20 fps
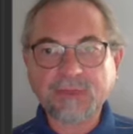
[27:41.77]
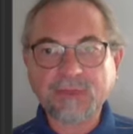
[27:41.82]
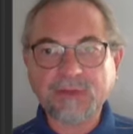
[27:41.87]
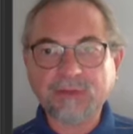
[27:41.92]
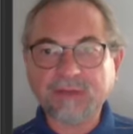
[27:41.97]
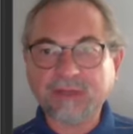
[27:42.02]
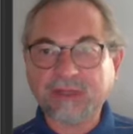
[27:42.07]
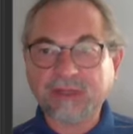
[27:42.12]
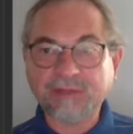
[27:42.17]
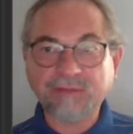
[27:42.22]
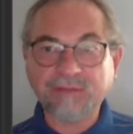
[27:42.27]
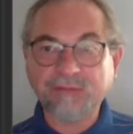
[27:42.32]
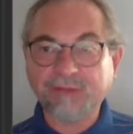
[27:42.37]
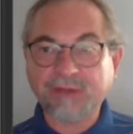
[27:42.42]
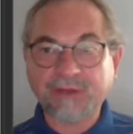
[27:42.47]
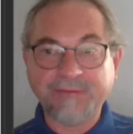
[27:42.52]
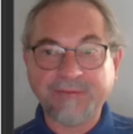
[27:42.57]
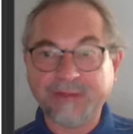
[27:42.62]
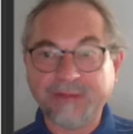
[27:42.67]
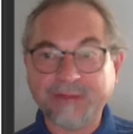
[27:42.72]
that
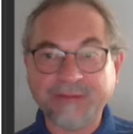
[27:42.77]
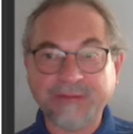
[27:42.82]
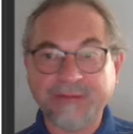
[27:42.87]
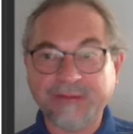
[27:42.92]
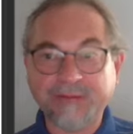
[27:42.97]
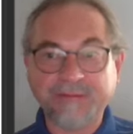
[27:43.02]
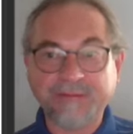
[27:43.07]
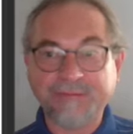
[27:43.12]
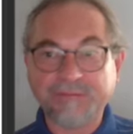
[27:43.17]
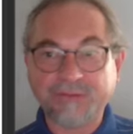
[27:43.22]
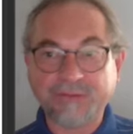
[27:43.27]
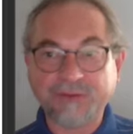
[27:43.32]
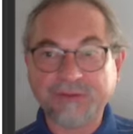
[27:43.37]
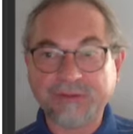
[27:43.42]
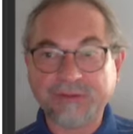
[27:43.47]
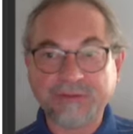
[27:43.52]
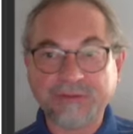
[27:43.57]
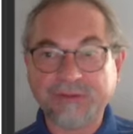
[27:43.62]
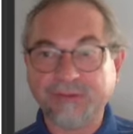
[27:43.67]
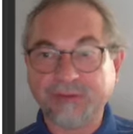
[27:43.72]
whenever it's in the first,
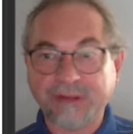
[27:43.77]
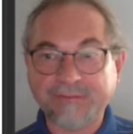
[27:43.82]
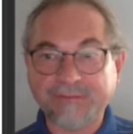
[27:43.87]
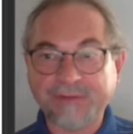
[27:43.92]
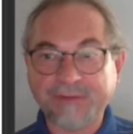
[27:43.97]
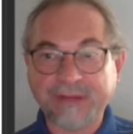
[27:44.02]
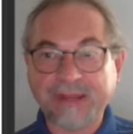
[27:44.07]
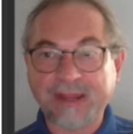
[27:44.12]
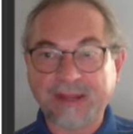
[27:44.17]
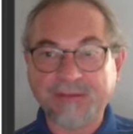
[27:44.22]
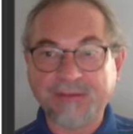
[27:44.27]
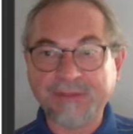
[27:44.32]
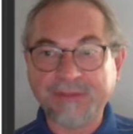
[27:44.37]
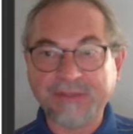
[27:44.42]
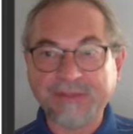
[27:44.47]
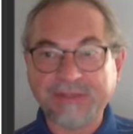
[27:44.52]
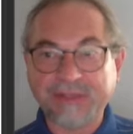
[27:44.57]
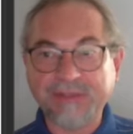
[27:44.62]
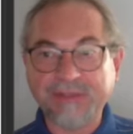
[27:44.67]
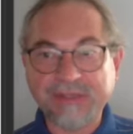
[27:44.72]
so every
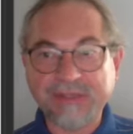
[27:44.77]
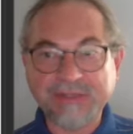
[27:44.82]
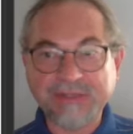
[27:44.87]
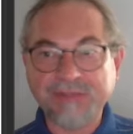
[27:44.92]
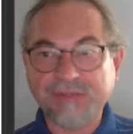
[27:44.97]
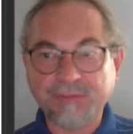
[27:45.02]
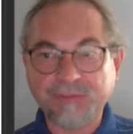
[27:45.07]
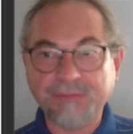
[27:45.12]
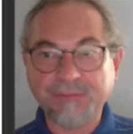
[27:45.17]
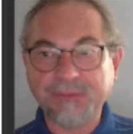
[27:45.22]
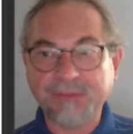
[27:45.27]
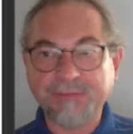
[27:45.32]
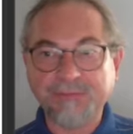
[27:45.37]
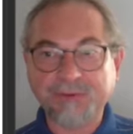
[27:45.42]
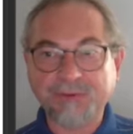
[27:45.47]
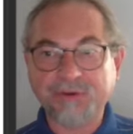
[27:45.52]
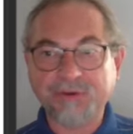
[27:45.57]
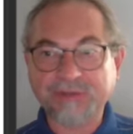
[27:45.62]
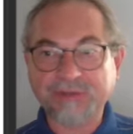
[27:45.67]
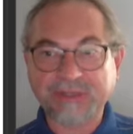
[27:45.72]
element that needs to be
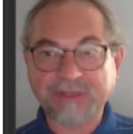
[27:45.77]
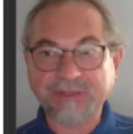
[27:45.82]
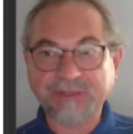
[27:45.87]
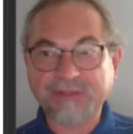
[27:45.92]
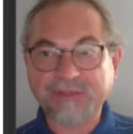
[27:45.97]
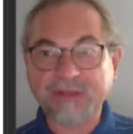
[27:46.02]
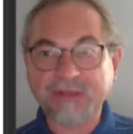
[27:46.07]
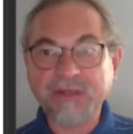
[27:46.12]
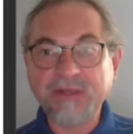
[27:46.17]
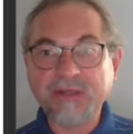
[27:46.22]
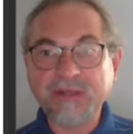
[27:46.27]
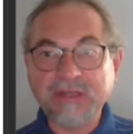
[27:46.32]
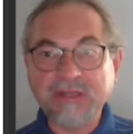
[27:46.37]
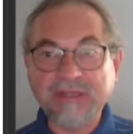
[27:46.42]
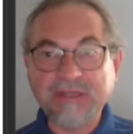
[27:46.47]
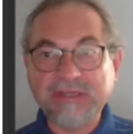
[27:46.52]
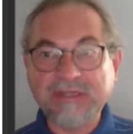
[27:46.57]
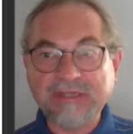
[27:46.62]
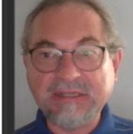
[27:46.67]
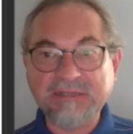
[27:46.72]
processed
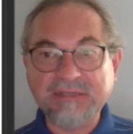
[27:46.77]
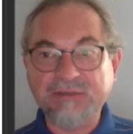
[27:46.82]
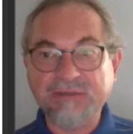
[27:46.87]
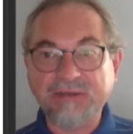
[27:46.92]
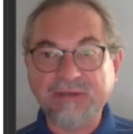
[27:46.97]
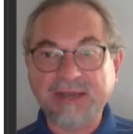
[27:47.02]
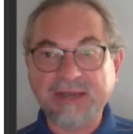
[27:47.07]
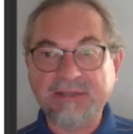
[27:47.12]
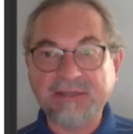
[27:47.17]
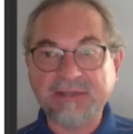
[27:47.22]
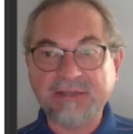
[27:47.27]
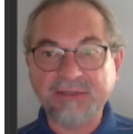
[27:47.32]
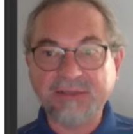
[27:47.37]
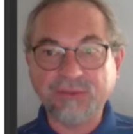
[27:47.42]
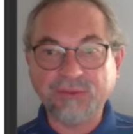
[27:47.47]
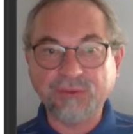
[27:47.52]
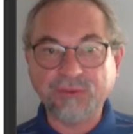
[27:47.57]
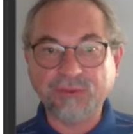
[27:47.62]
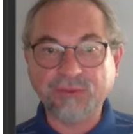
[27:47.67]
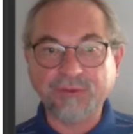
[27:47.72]
needs to get
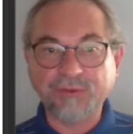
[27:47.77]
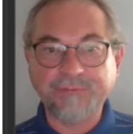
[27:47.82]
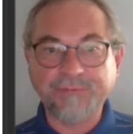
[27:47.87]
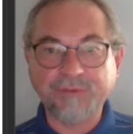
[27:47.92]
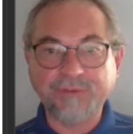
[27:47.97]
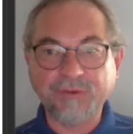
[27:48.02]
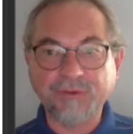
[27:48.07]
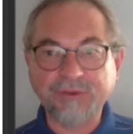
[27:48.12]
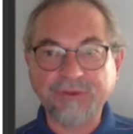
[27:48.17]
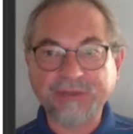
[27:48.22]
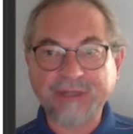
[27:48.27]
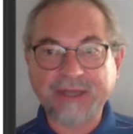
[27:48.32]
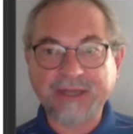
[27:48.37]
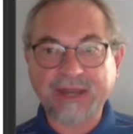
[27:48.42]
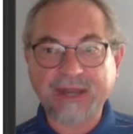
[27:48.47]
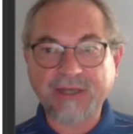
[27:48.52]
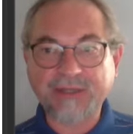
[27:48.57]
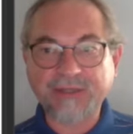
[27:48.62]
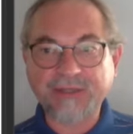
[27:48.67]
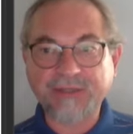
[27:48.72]
into the first
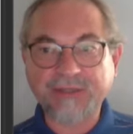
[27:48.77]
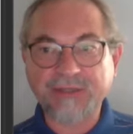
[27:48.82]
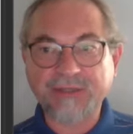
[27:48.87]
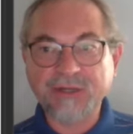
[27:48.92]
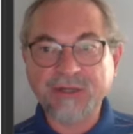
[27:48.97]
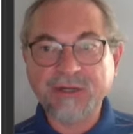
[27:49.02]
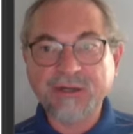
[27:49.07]
cache,